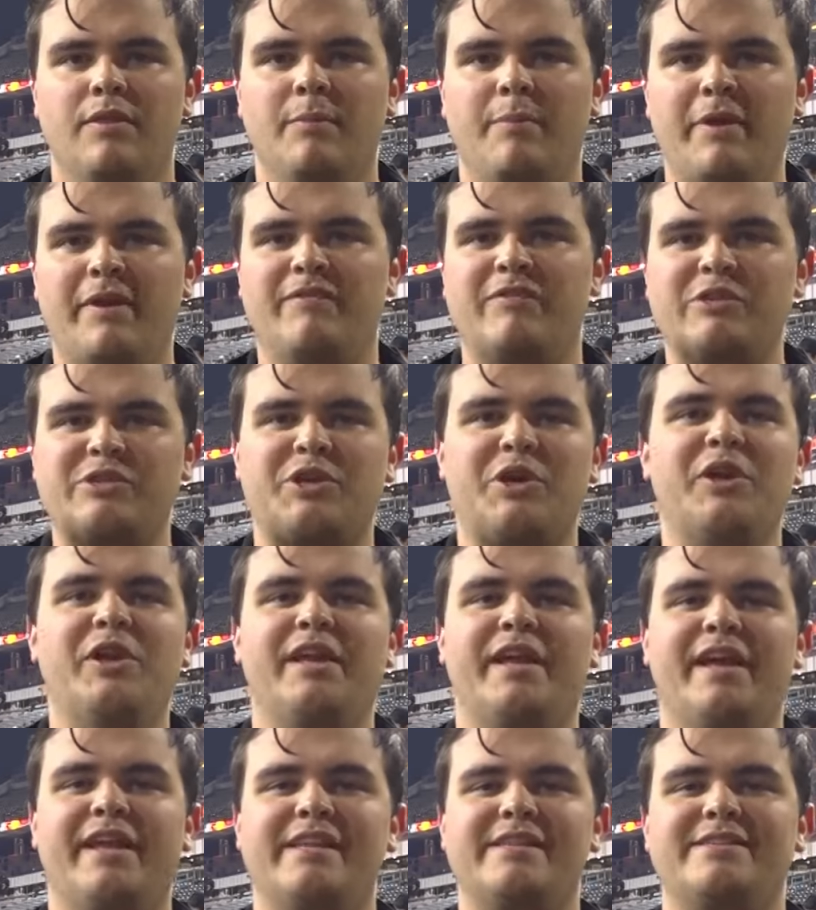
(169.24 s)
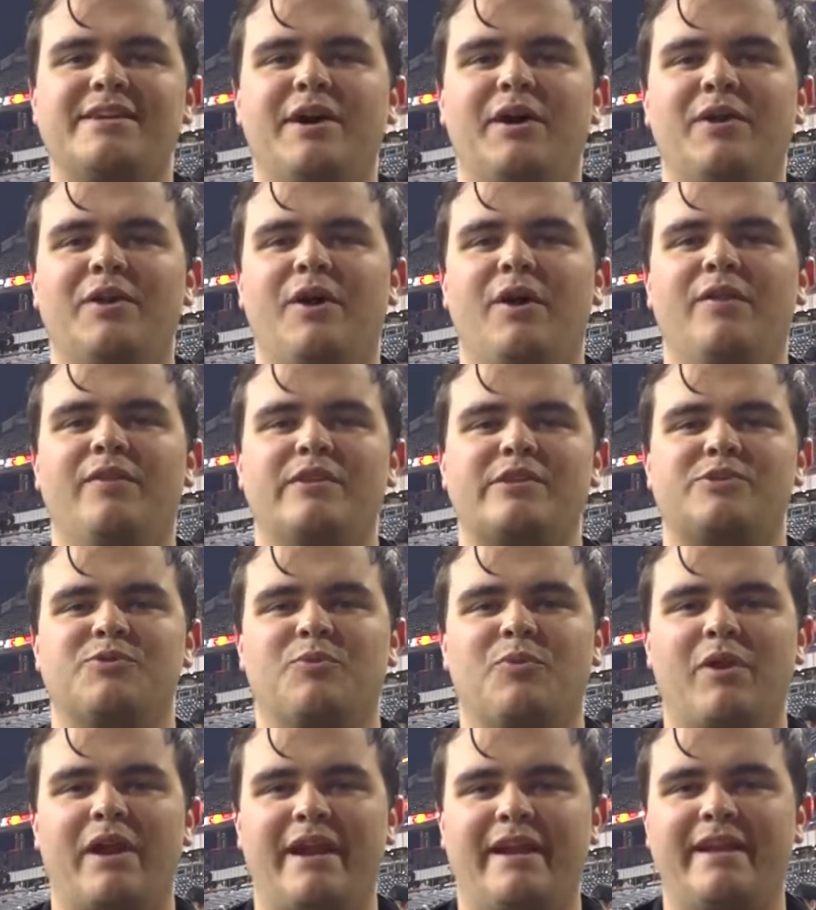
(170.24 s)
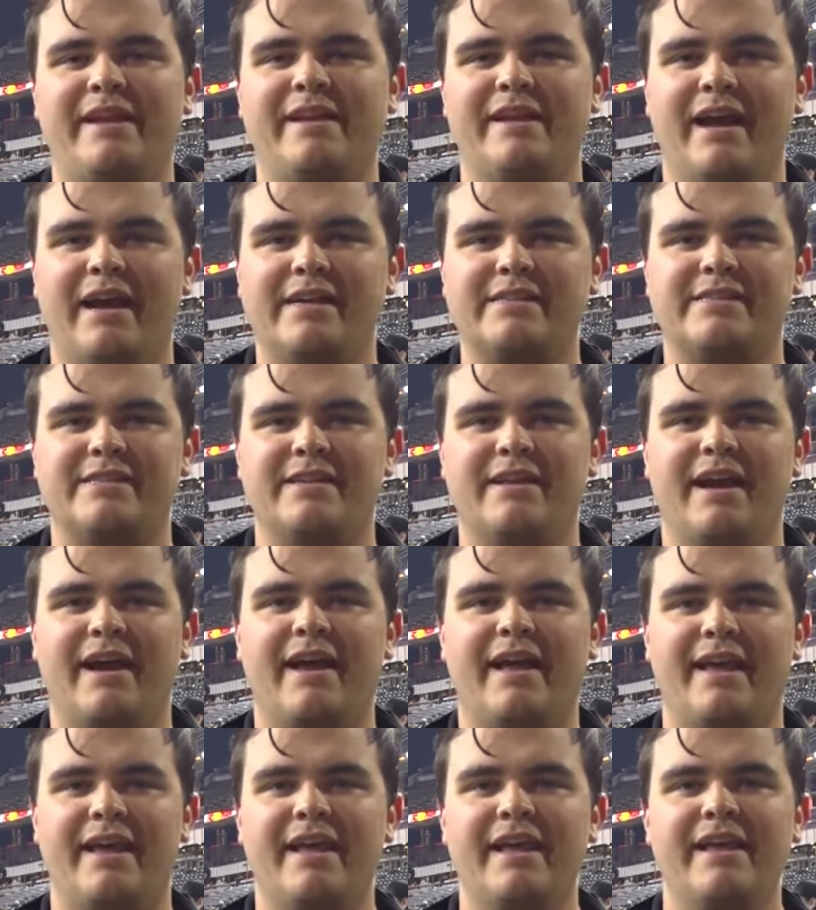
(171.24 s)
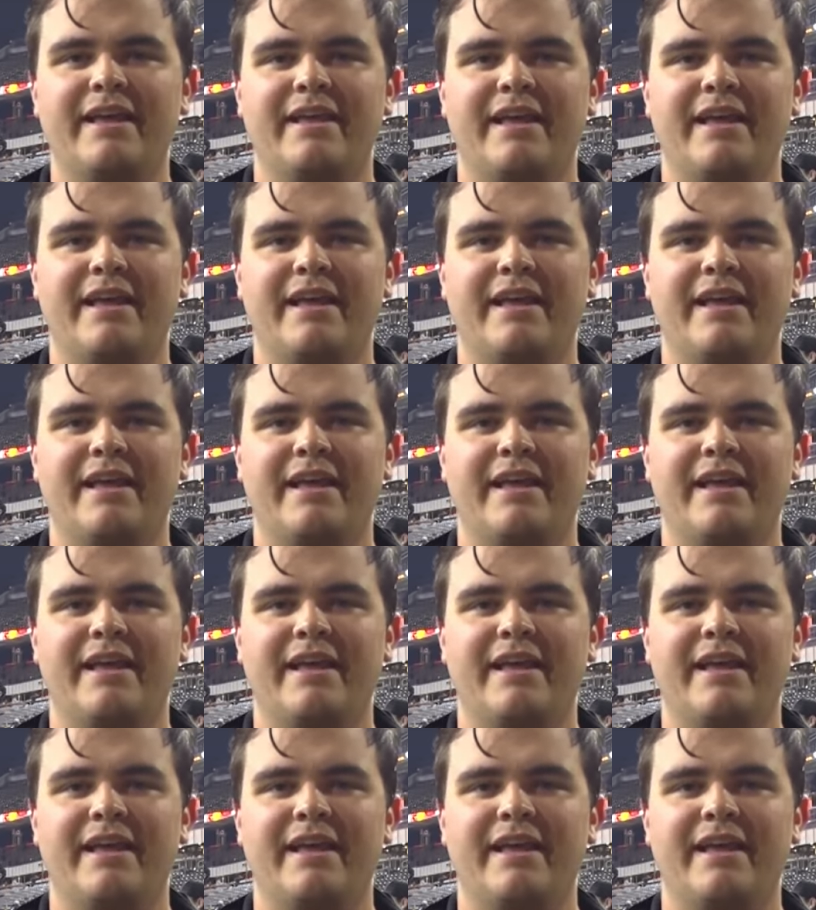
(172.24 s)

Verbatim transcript: Beavers couldn't get it done on this rainy night tonight,